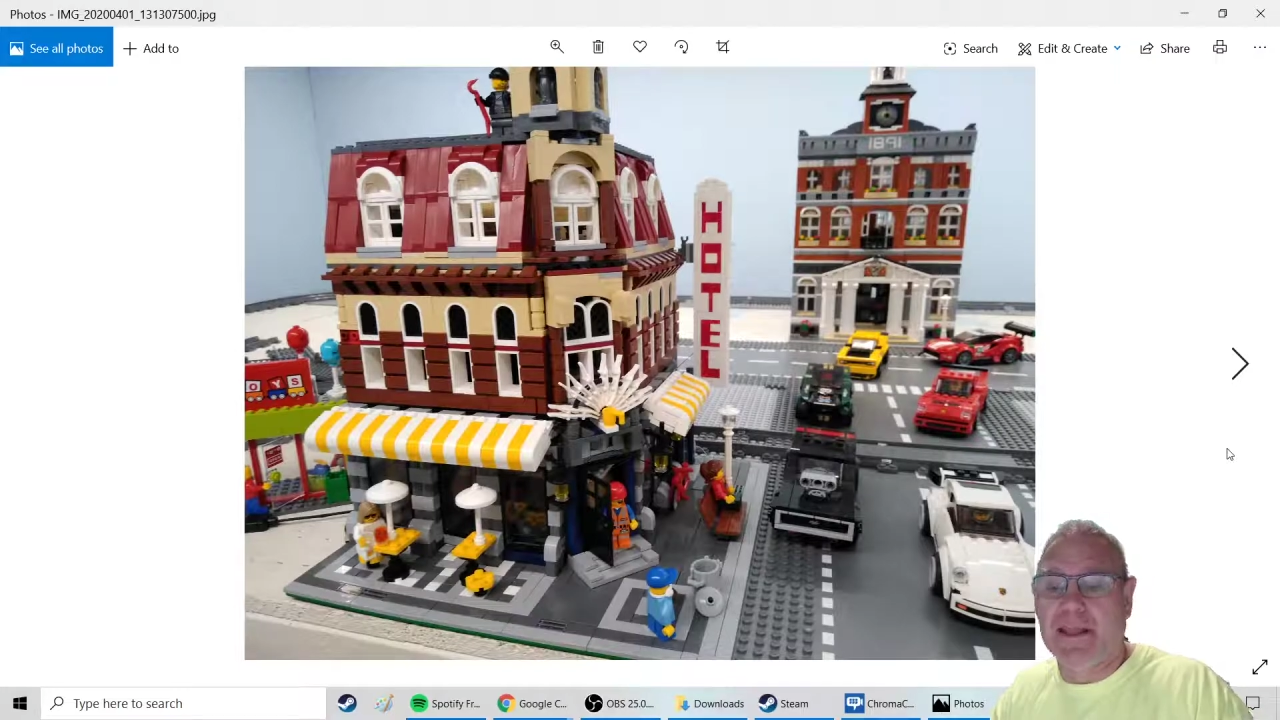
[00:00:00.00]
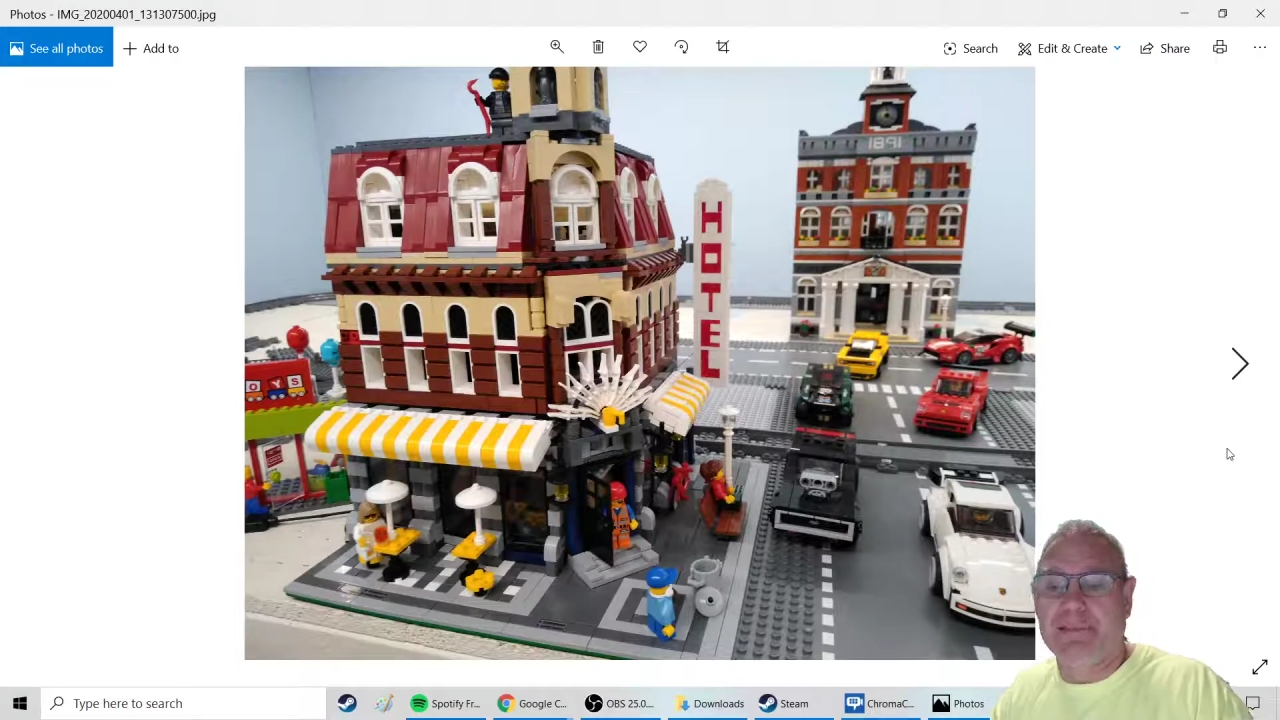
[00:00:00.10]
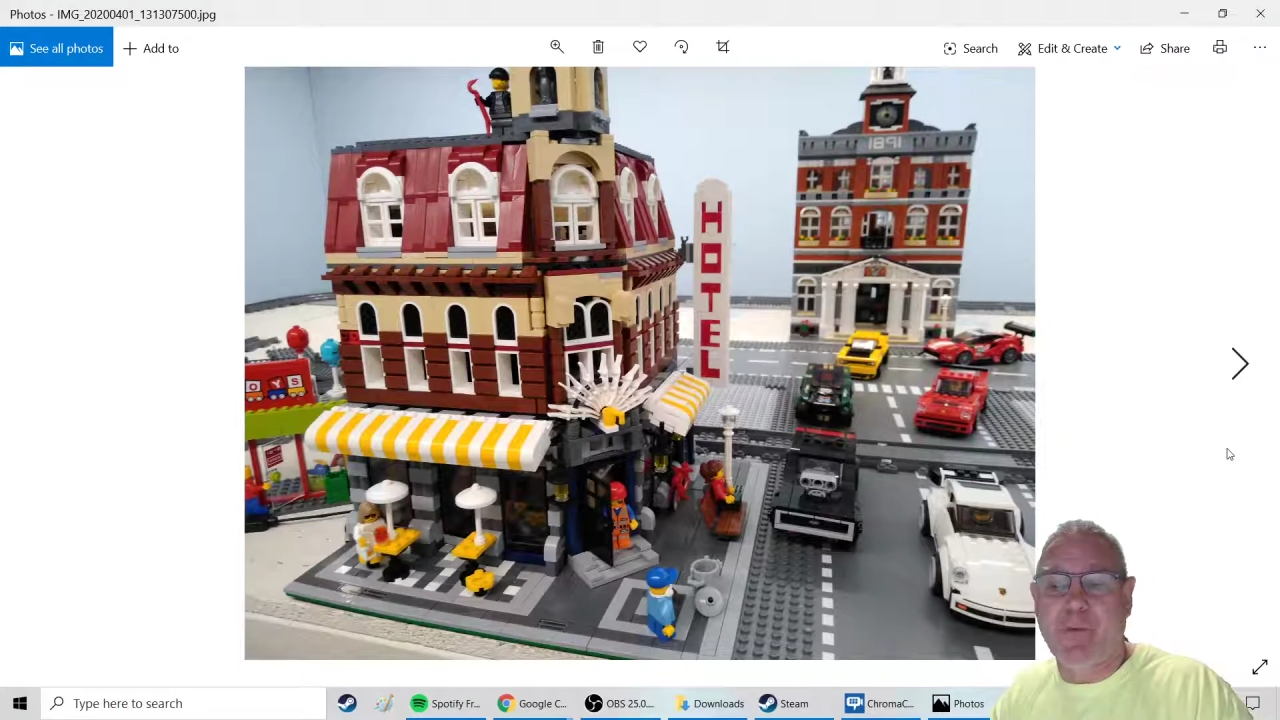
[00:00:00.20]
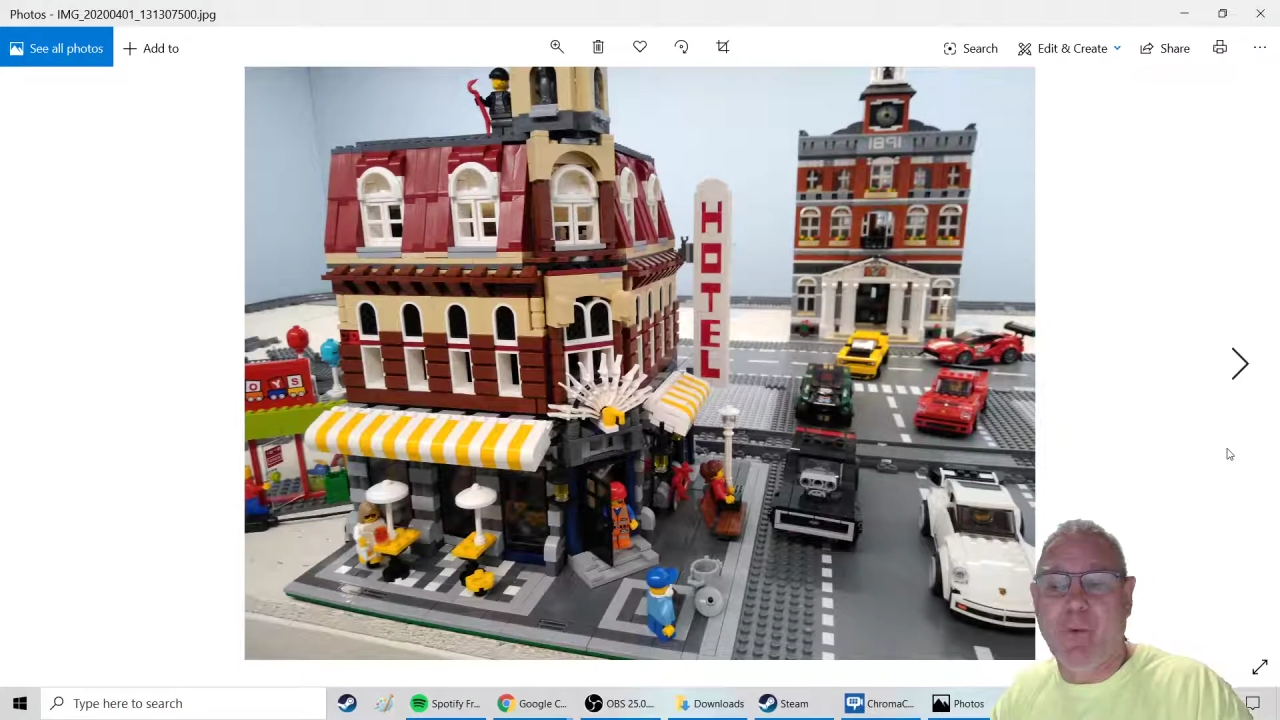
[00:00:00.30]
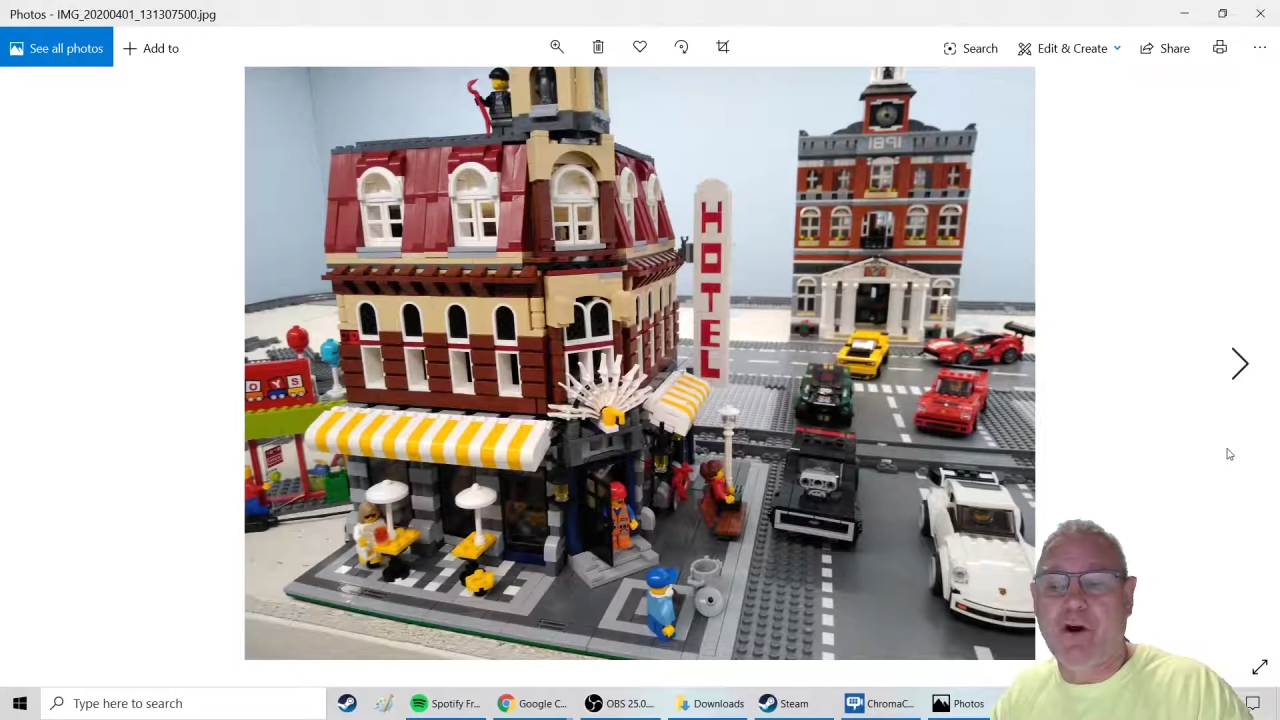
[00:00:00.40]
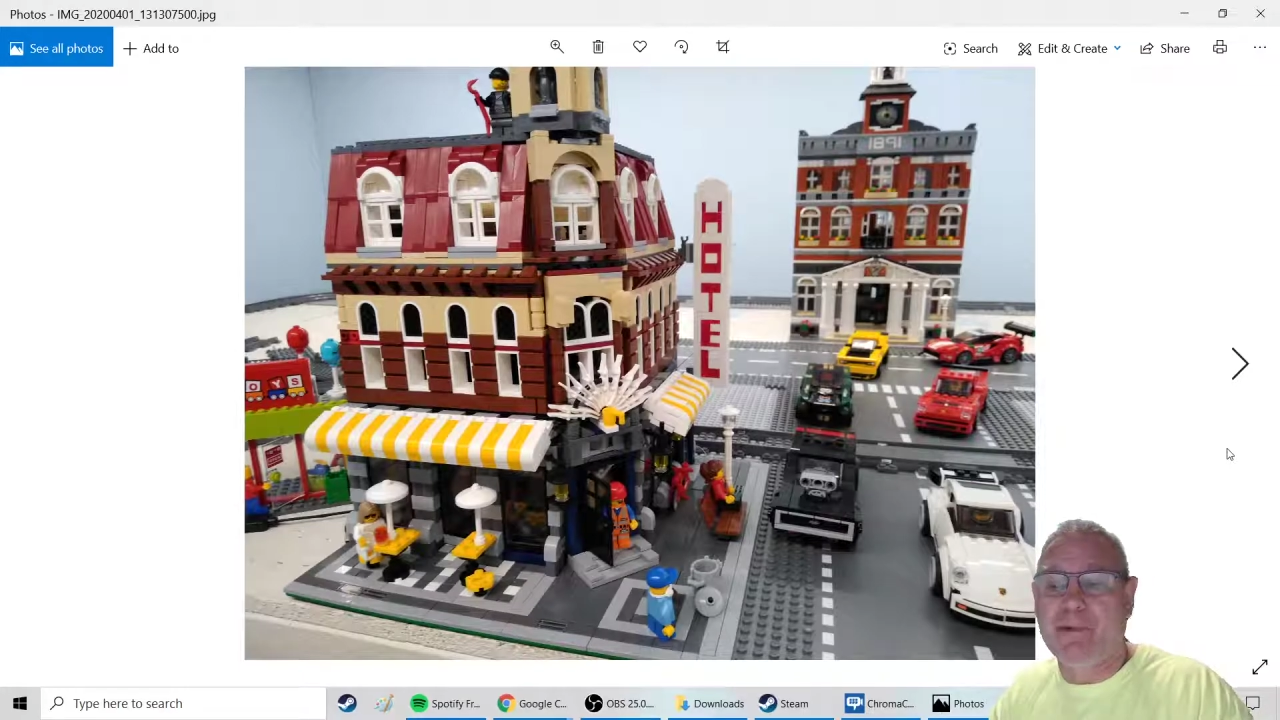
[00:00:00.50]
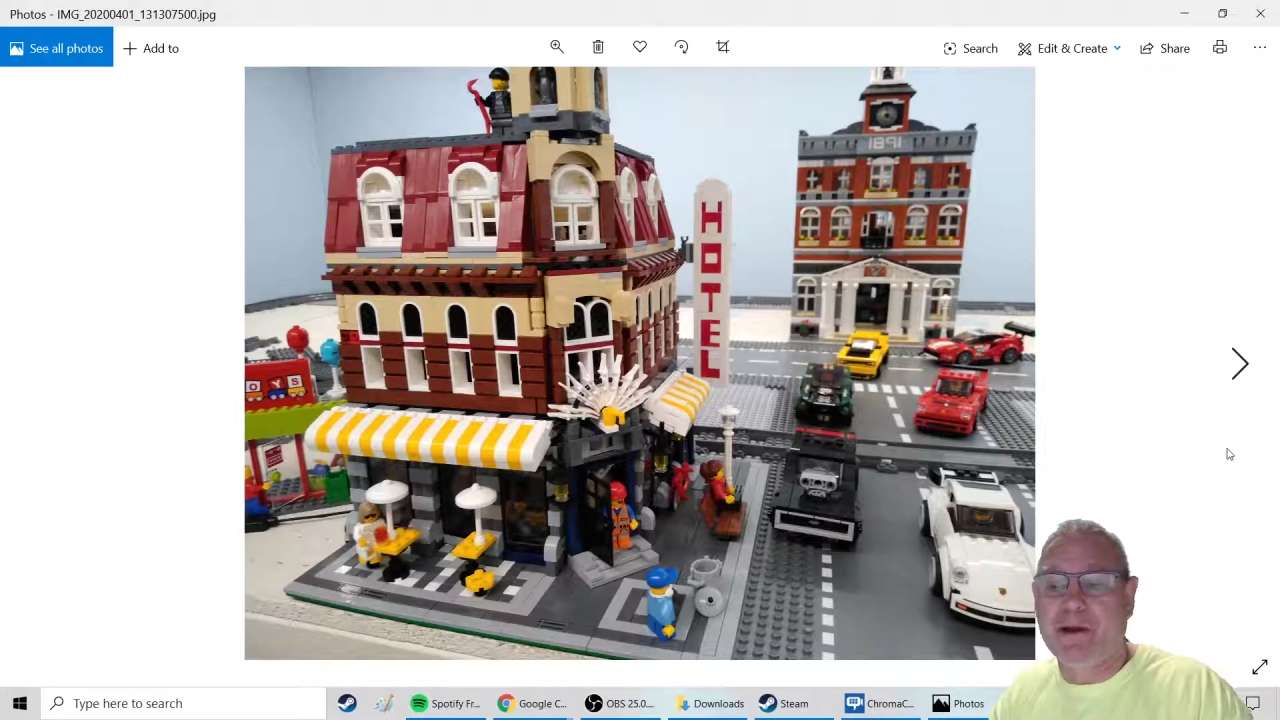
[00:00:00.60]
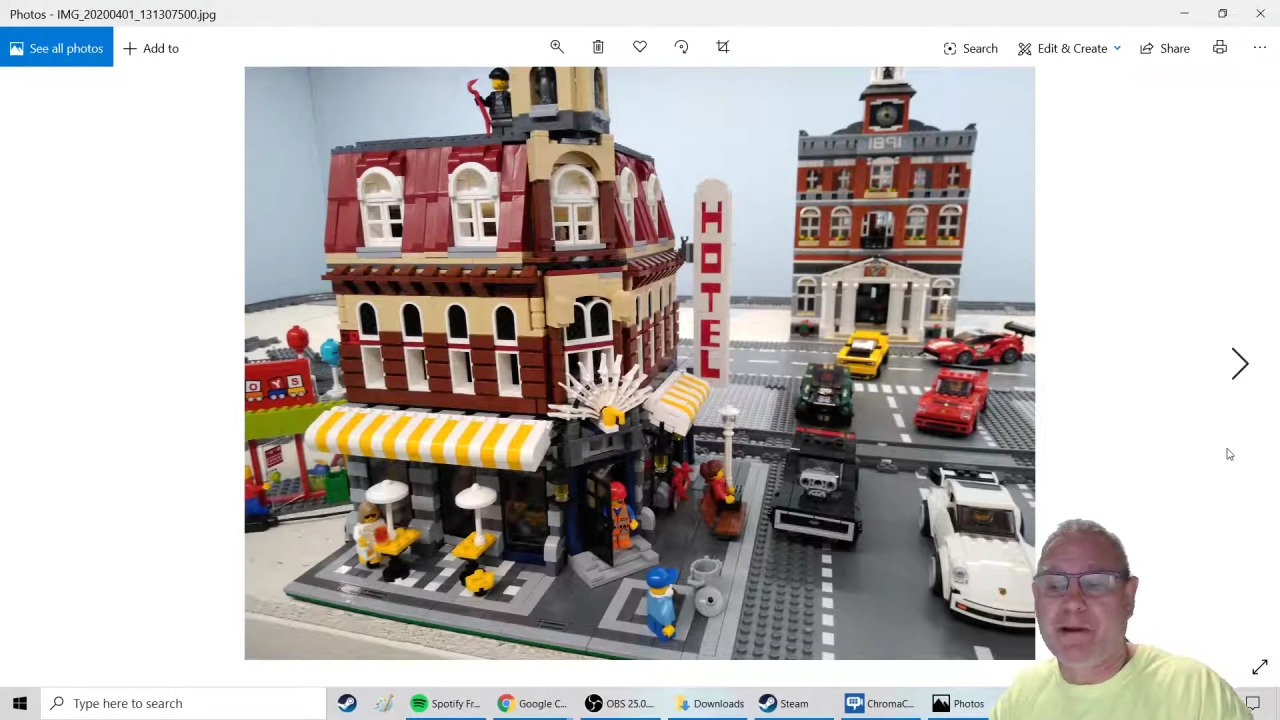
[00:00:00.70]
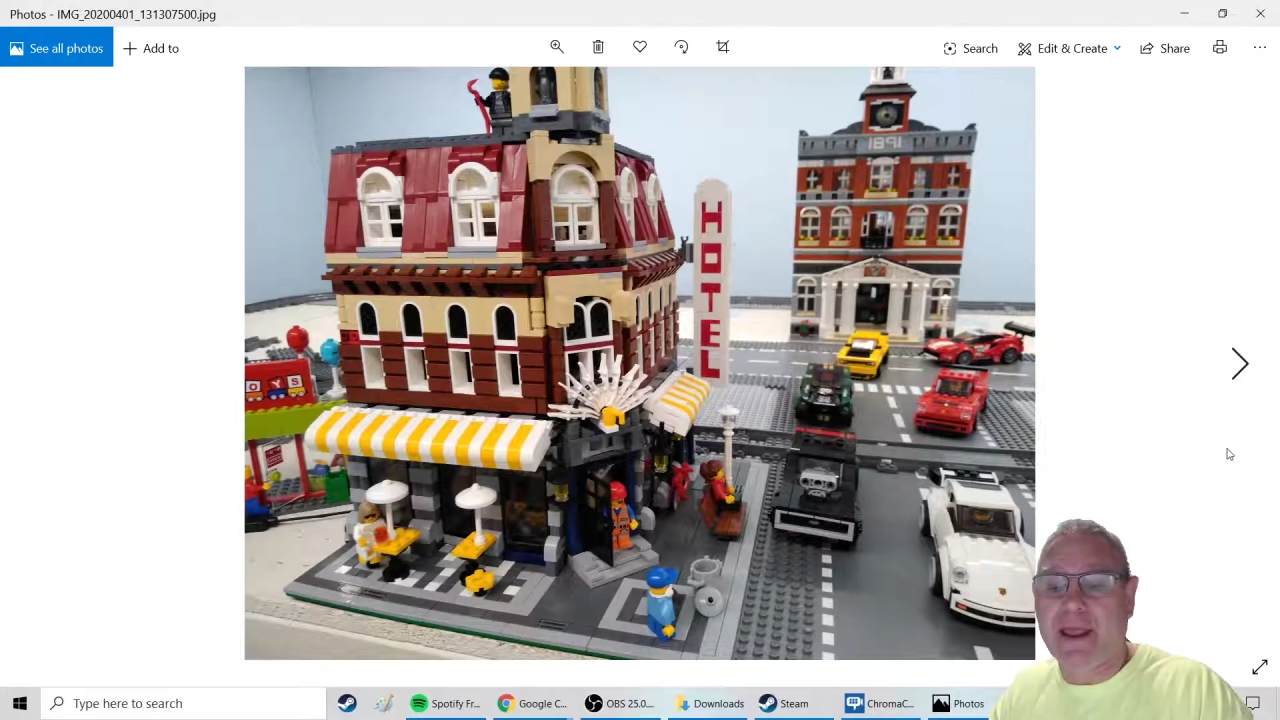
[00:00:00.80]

get them at Walmart,